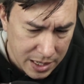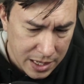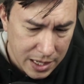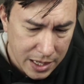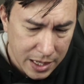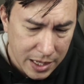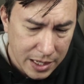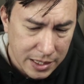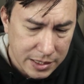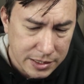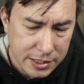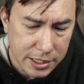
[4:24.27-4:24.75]

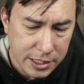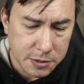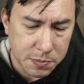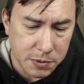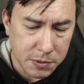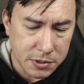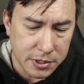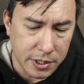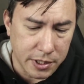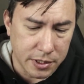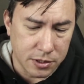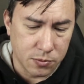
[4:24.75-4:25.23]

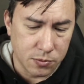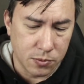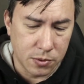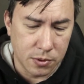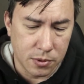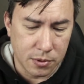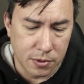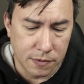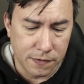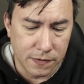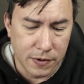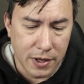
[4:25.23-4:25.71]
6%
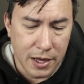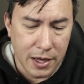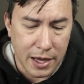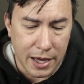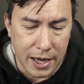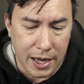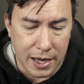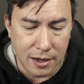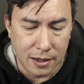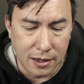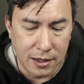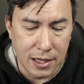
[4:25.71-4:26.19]
dwarf,
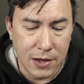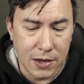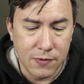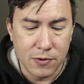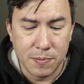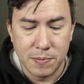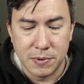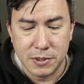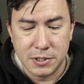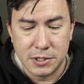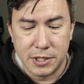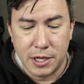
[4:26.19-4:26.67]
and
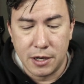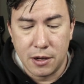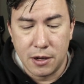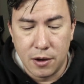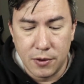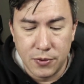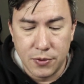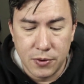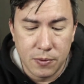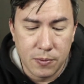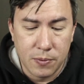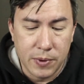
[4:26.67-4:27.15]
11%
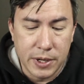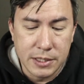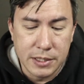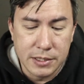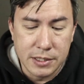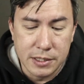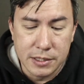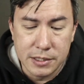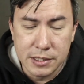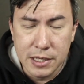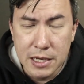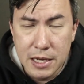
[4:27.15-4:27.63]
other
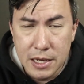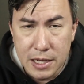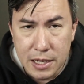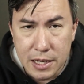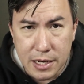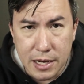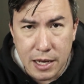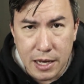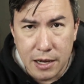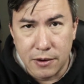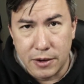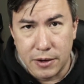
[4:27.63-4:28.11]
races.
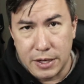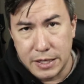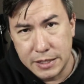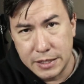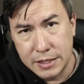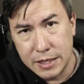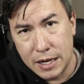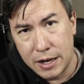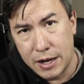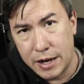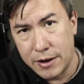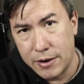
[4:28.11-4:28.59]
Now,
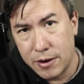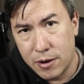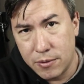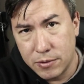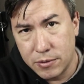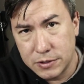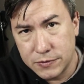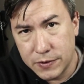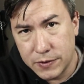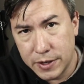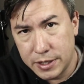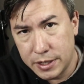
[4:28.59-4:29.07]
I
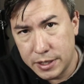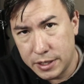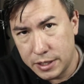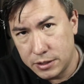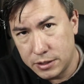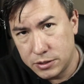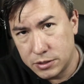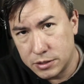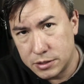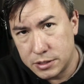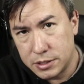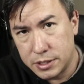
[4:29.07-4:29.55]
always find it
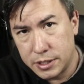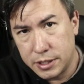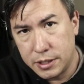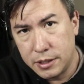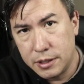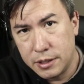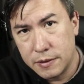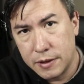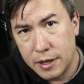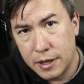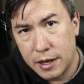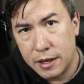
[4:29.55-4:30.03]

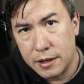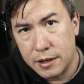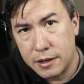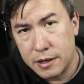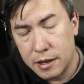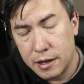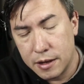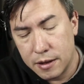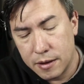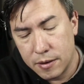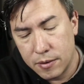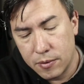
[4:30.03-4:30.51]
interesting that
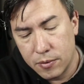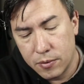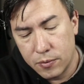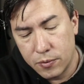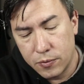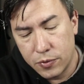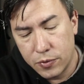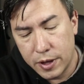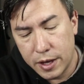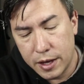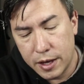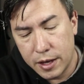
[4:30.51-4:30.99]

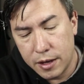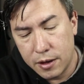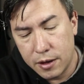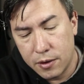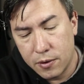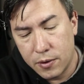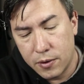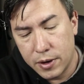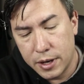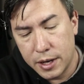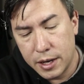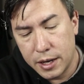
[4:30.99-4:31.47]
they
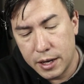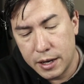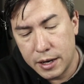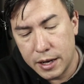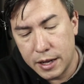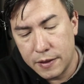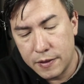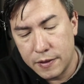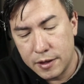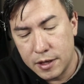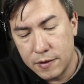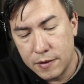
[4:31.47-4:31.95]
go ahead
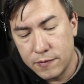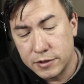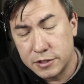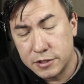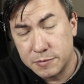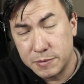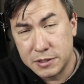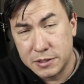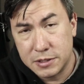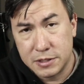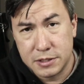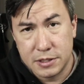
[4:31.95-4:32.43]
and they give you
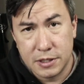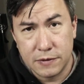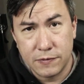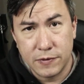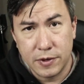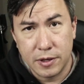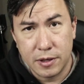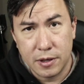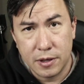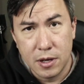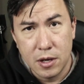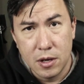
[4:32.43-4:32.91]

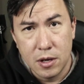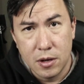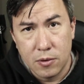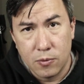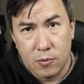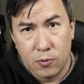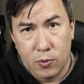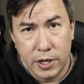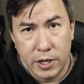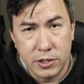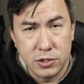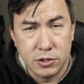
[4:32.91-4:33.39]
specific
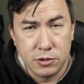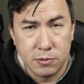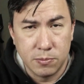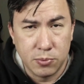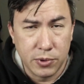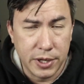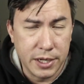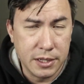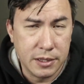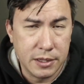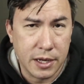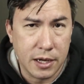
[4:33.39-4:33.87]
racial
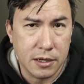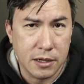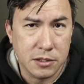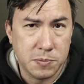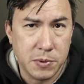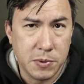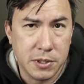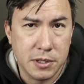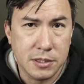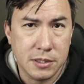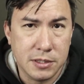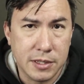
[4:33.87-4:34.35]
breakdowns
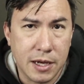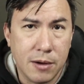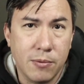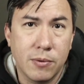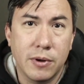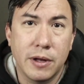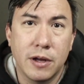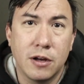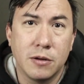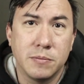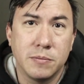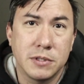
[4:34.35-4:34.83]
because that
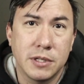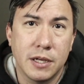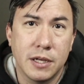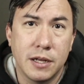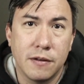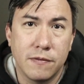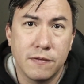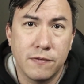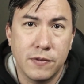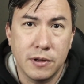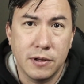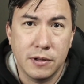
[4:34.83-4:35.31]
will help set
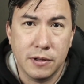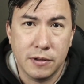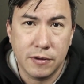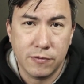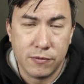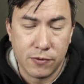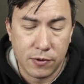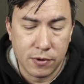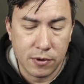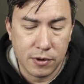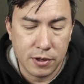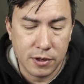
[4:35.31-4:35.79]
a feel
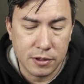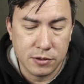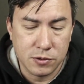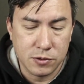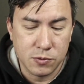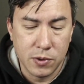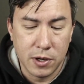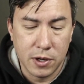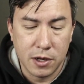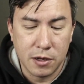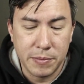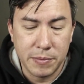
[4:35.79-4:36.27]
for it as
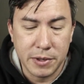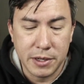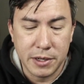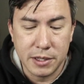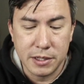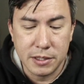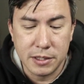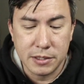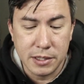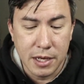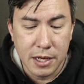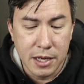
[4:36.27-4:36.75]
well.
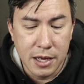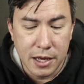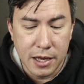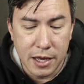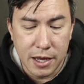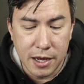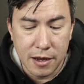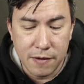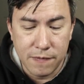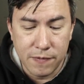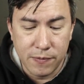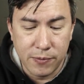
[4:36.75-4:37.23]
Because
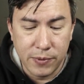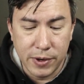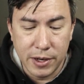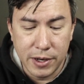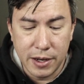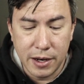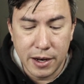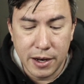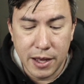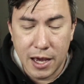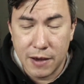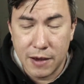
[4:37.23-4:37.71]
if we
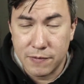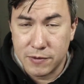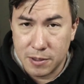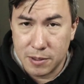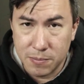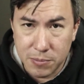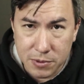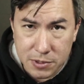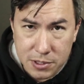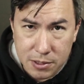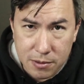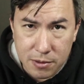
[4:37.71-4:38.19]
didn't have
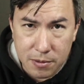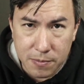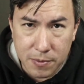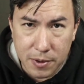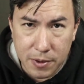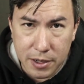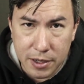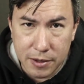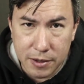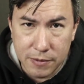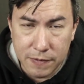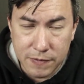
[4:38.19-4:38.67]
10%
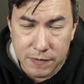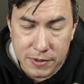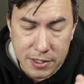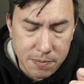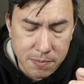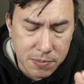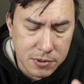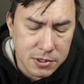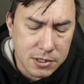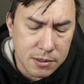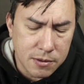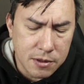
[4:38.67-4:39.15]
of if
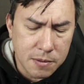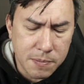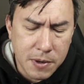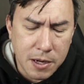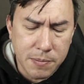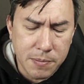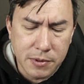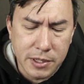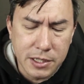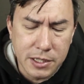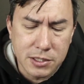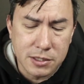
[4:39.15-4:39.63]
10% of the
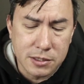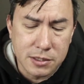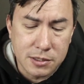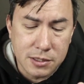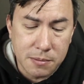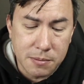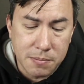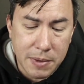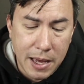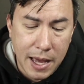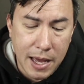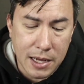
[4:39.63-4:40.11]
population is
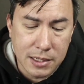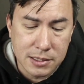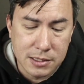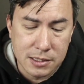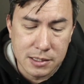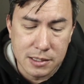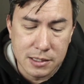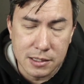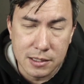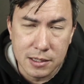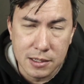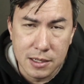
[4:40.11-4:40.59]

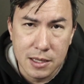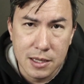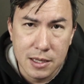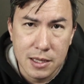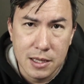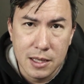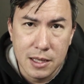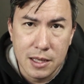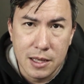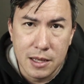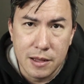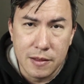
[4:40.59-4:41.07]
tabaxi,
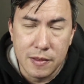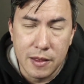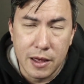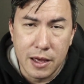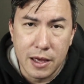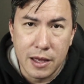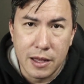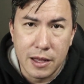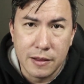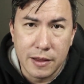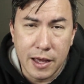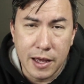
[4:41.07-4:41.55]

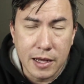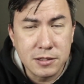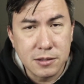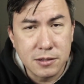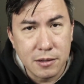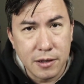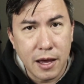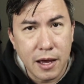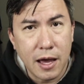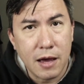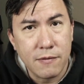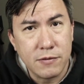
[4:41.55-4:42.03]
then that's
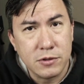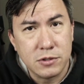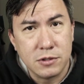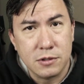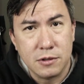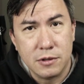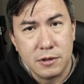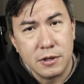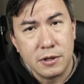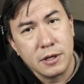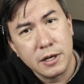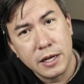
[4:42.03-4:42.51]
going to have a
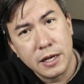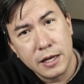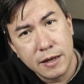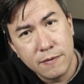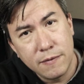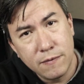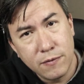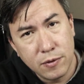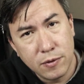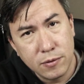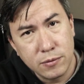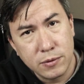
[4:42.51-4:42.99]
certain
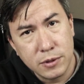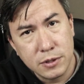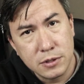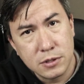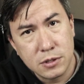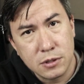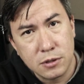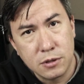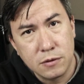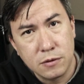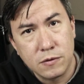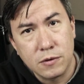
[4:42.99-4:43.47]

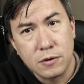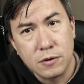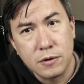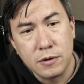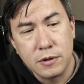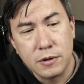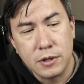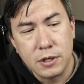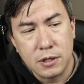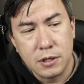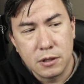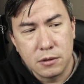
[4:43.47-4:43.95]
influence
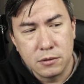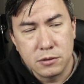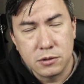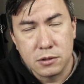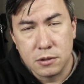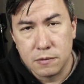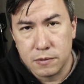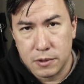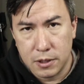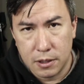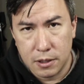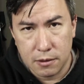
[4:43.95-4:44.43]
over the culture
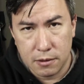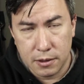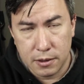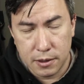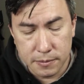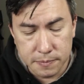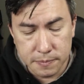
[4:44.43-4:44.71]
of the area.